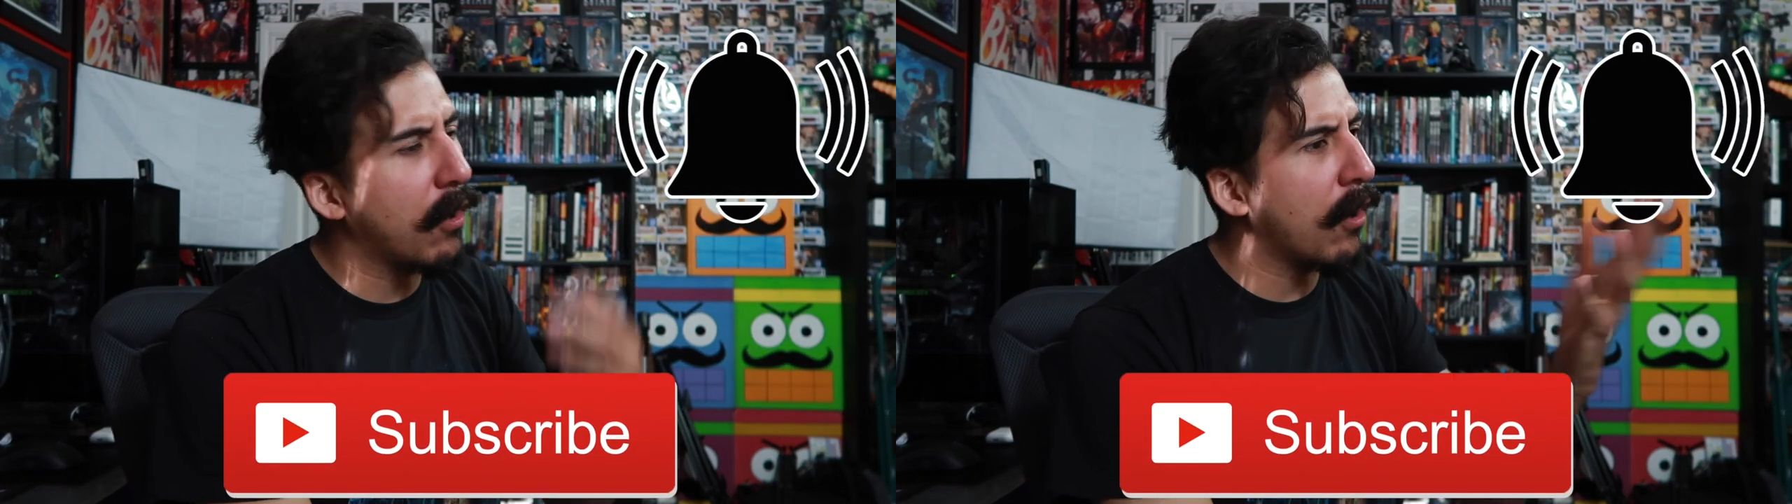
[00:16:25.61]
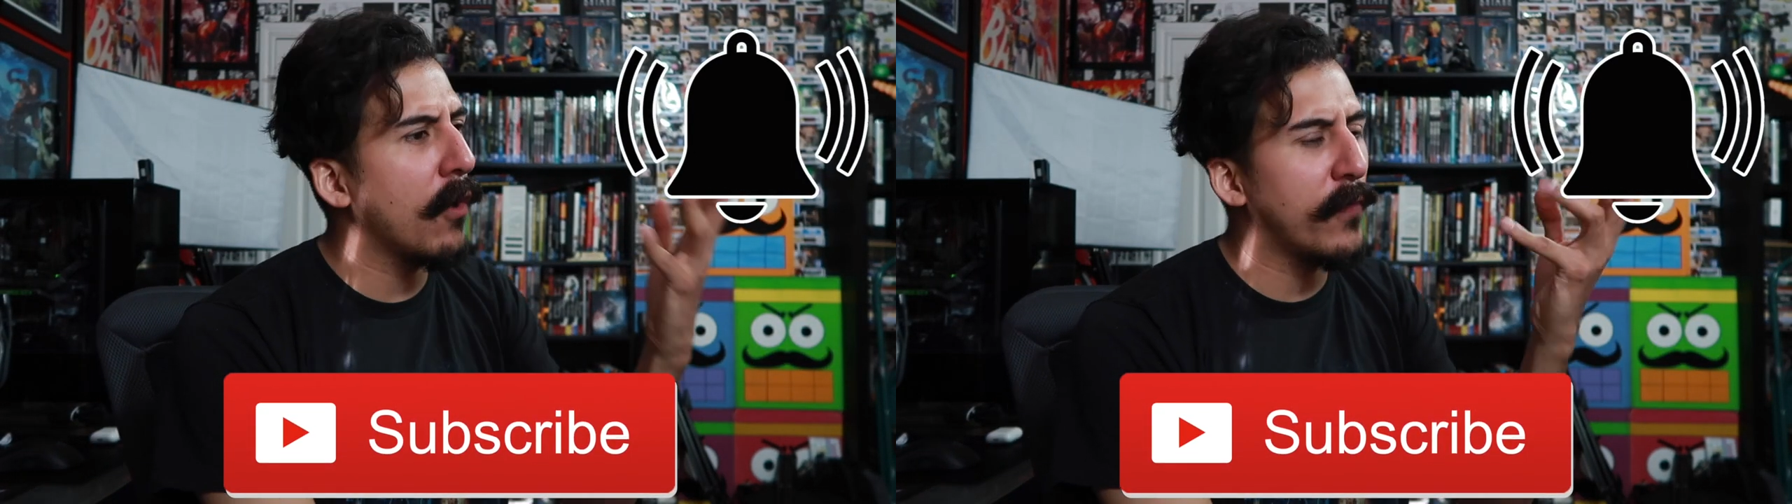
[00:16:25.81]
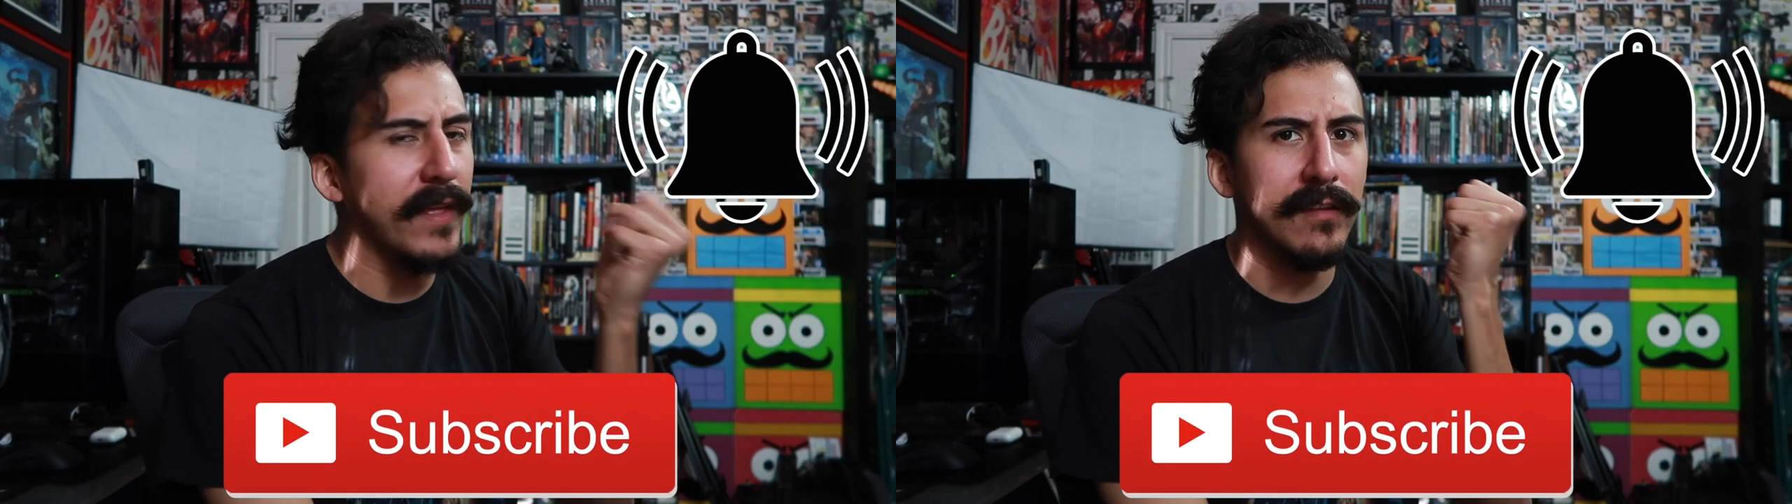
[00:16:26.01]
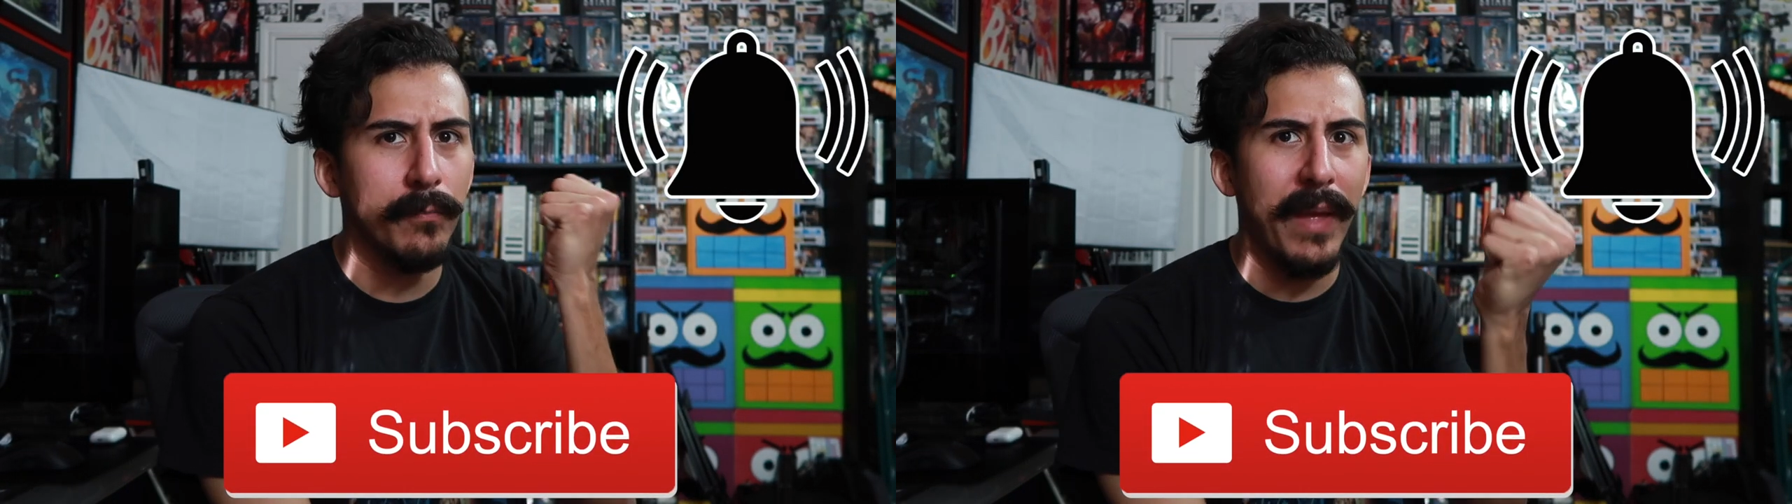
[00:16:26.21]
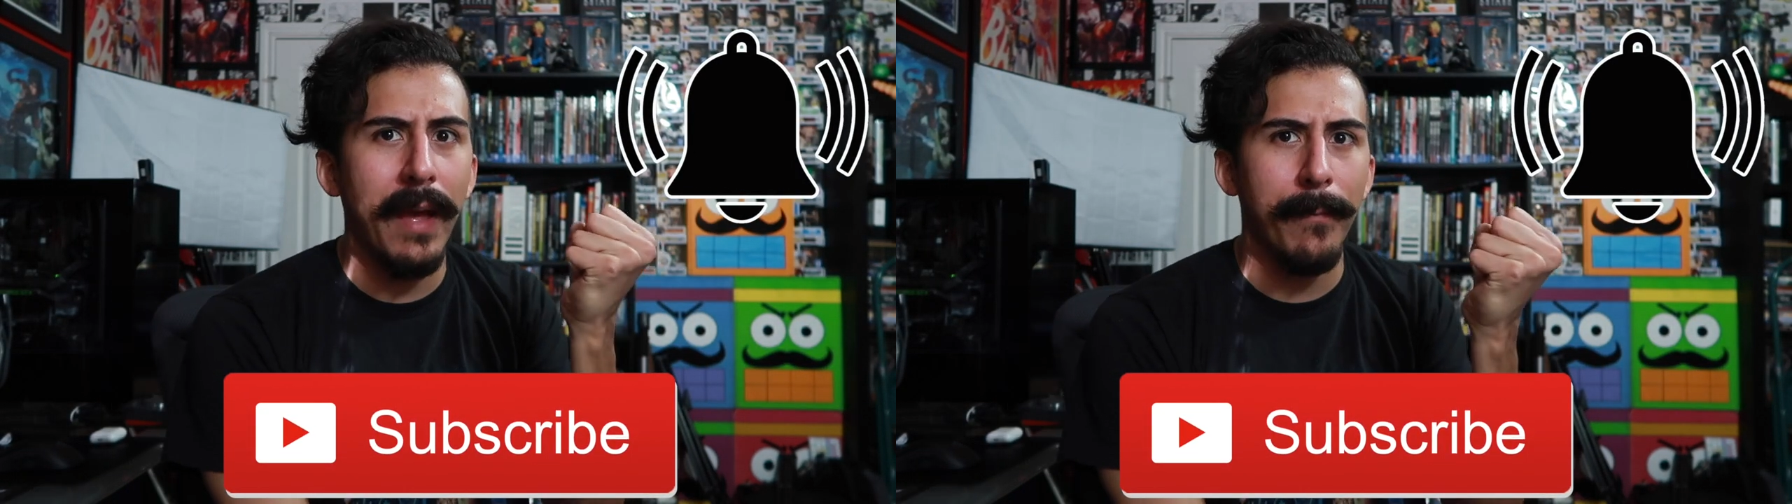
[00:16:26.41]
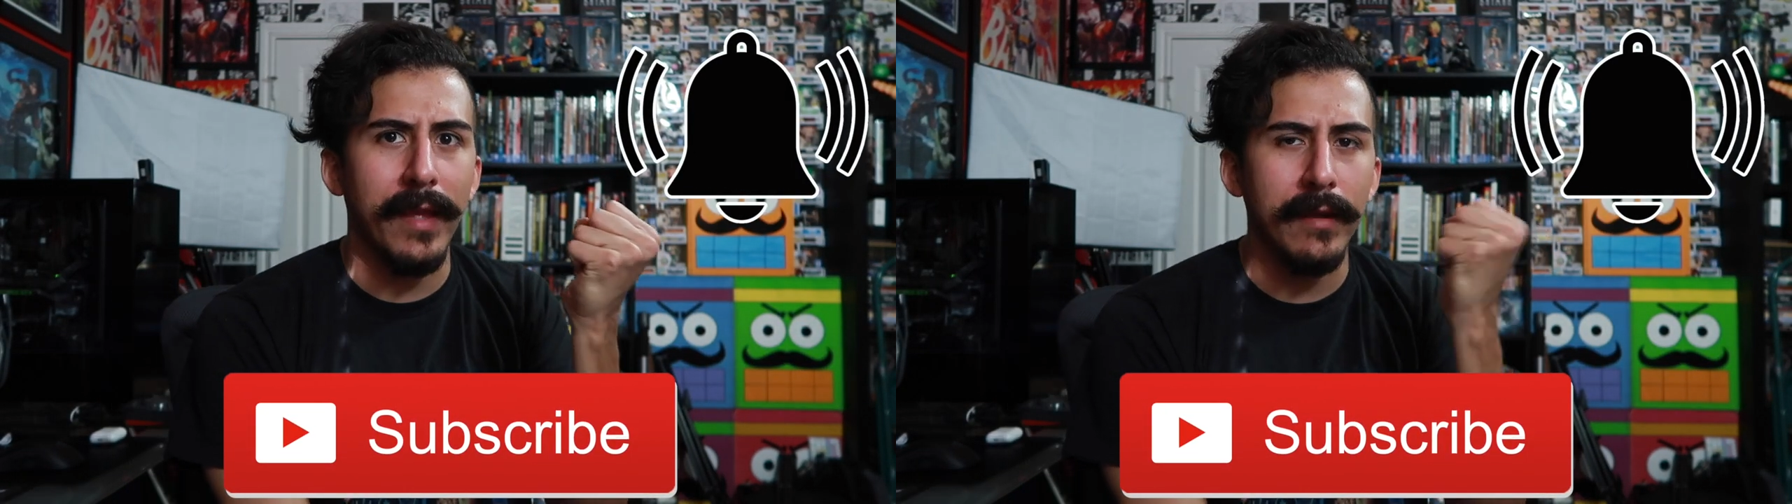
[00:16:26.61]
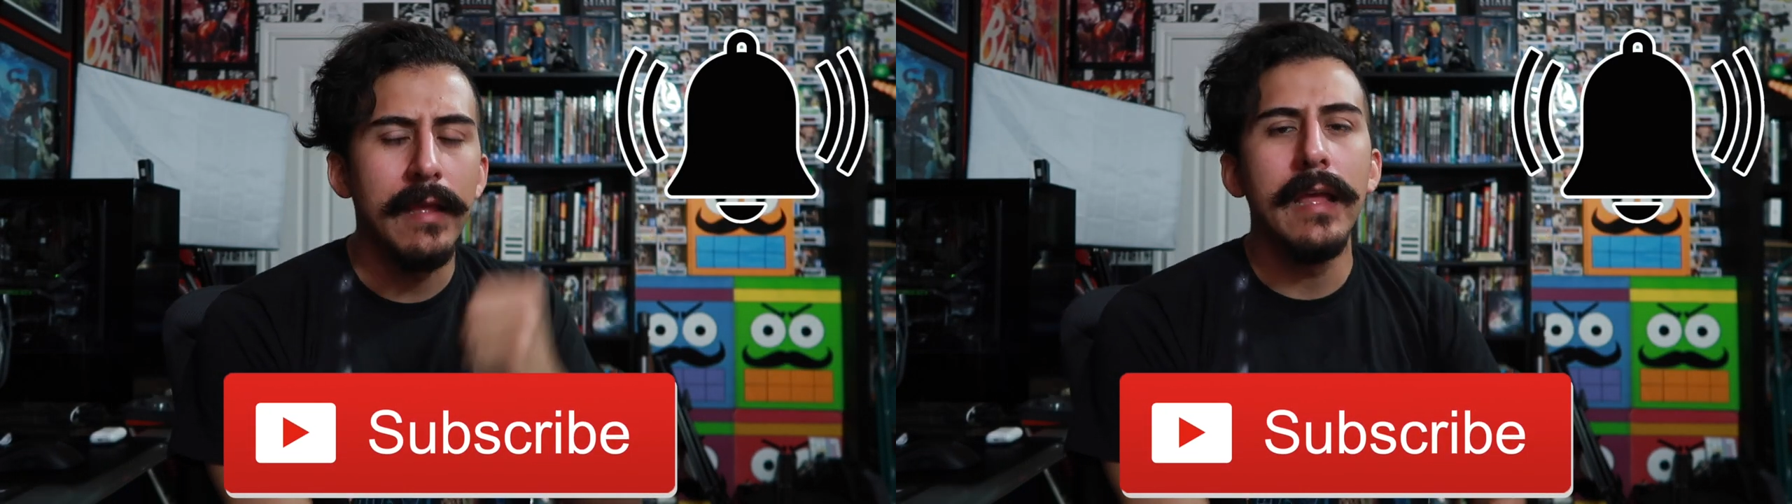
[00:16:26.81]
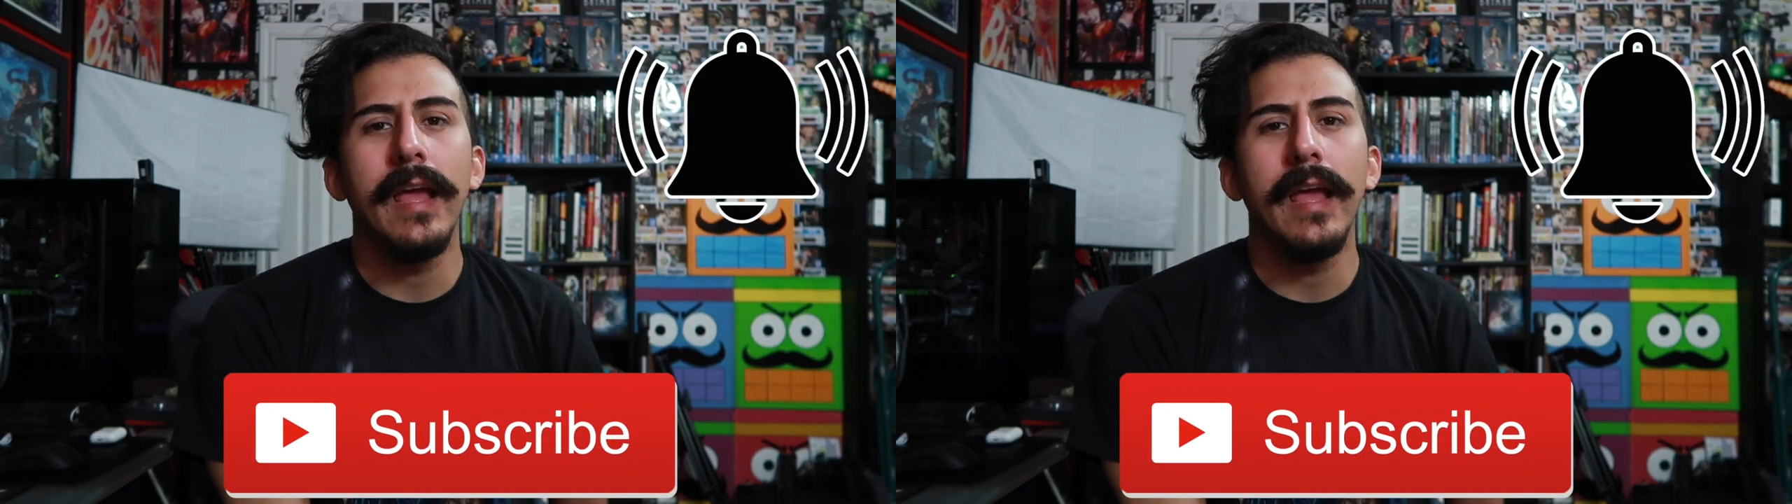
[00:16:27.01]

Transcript: all things Batman.